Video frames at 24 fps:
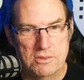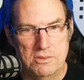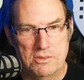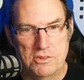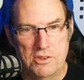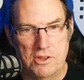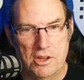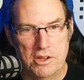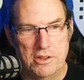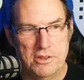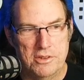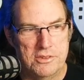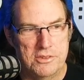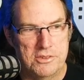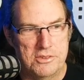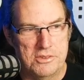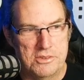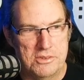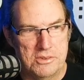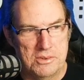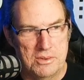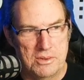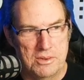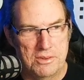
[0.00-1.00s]

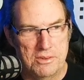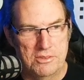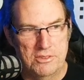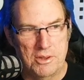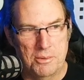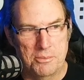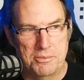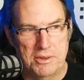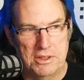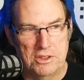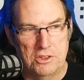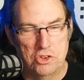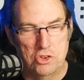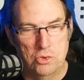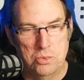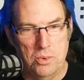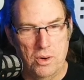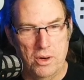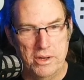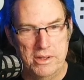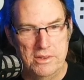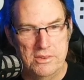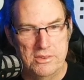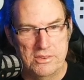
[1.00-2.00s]
does something
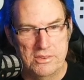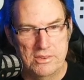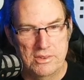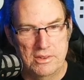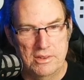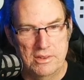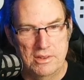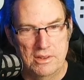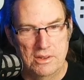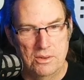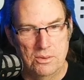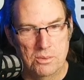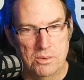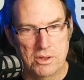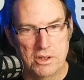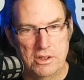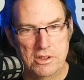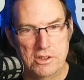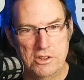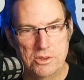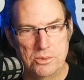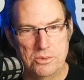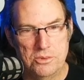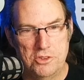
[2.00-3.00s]
twice. We're going
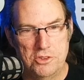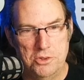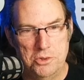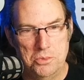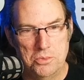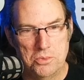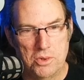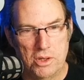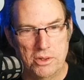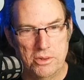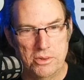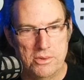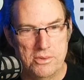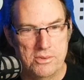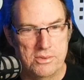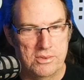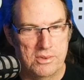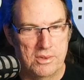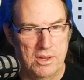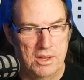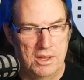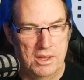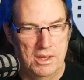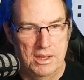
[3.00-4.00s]
to do 2 rows,
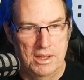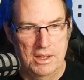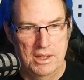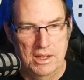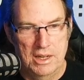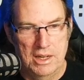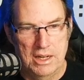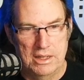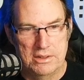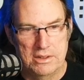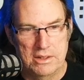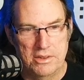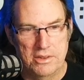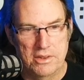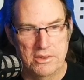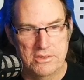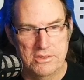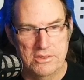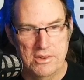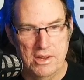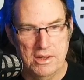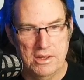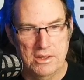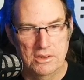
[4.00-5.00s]
and then the
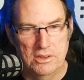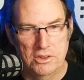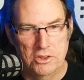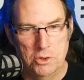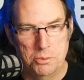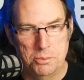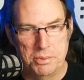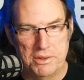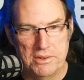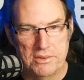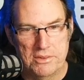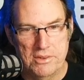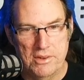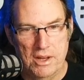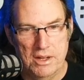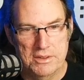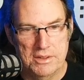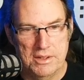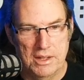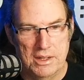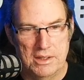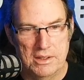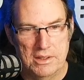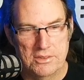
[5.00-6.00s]
second loop inside
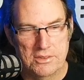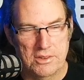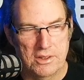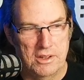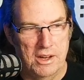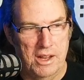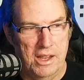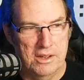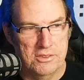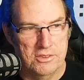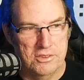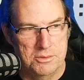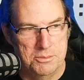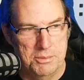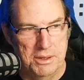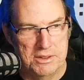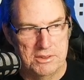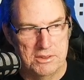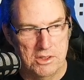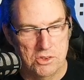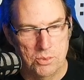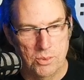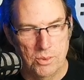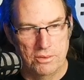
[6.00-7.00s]
that is going to actually make
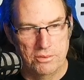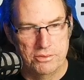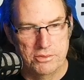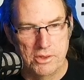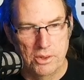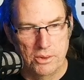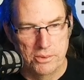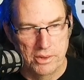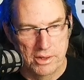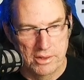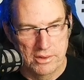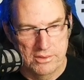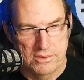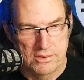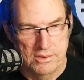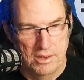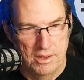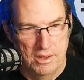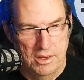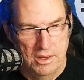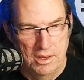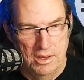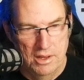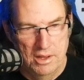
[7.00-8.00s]
the 12 donuts.
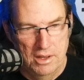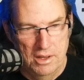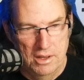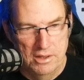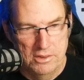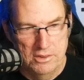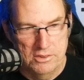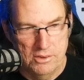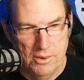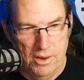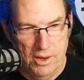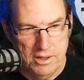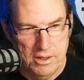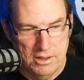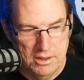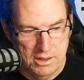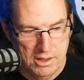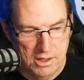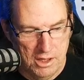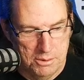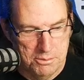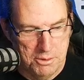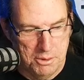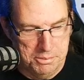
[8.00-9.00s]
So I can
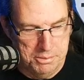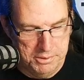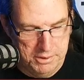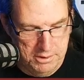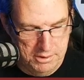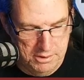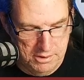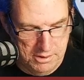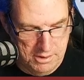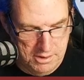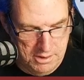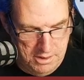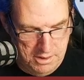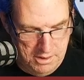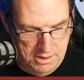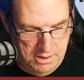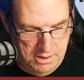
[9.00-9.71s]
come up here